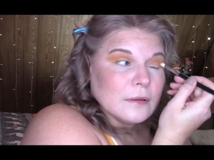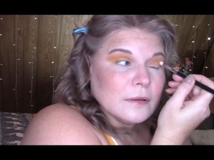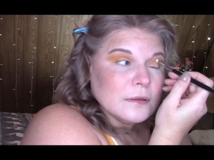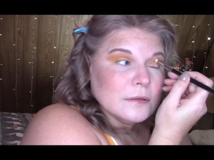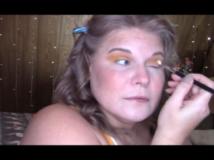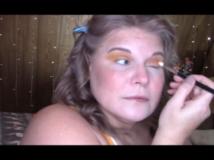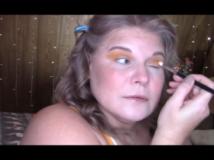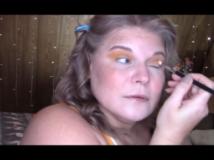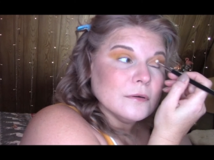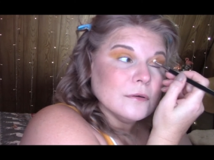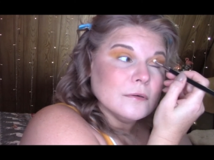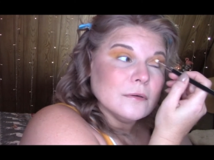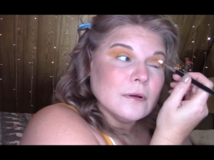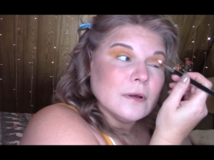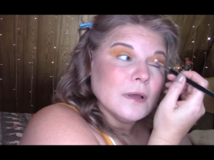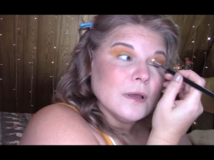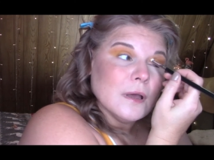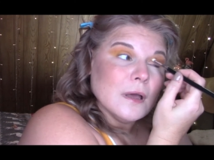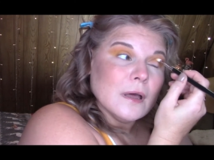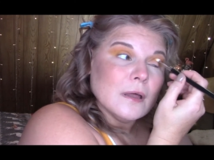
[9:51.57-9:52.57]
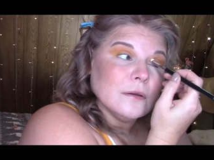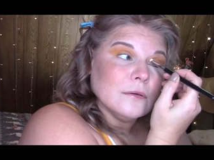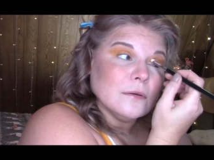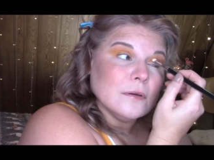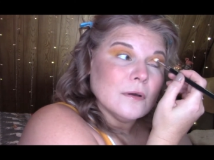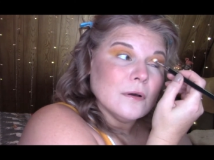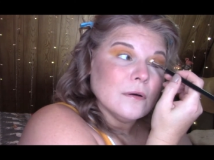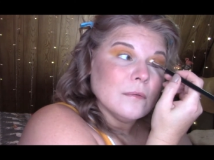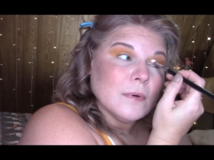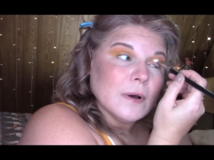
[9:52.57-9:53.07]
He's no
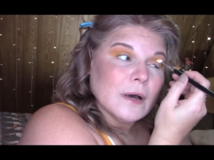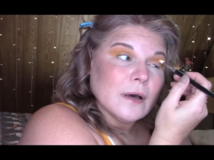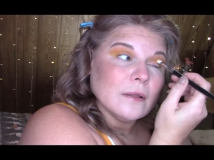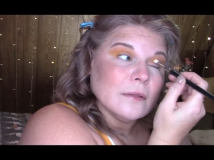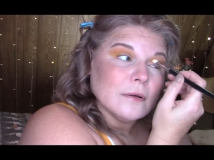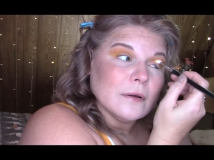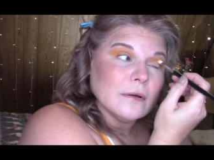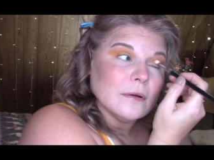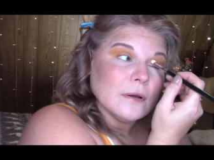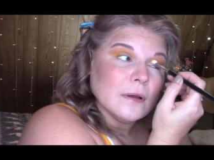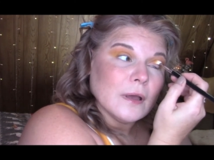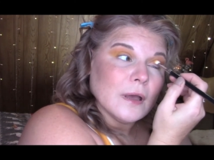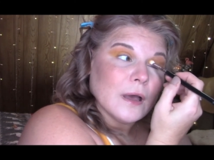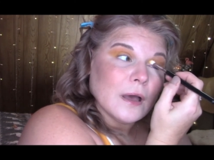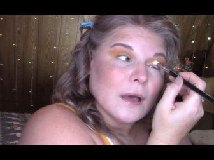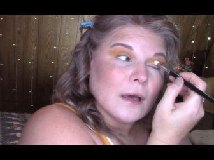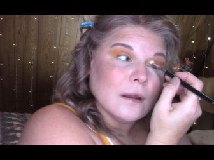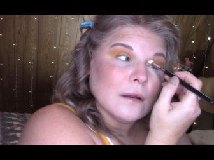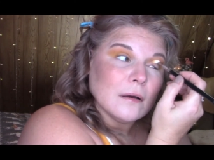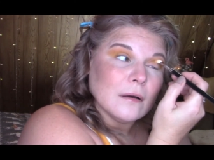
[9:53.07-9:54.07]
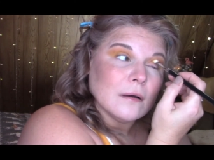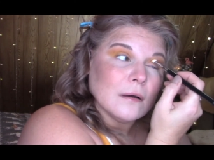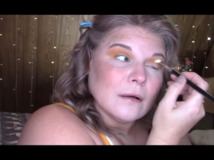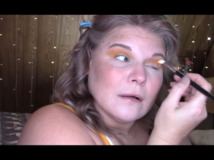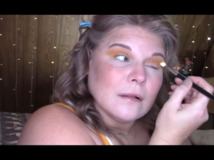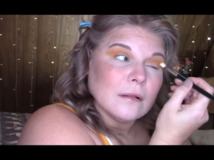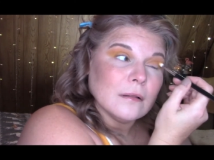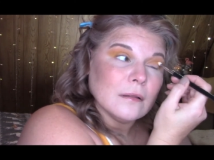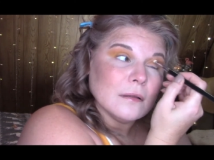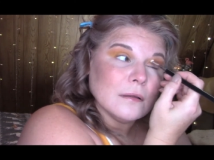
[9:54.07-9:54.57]
no bother at
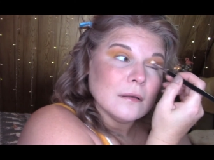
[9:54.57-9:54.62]
all.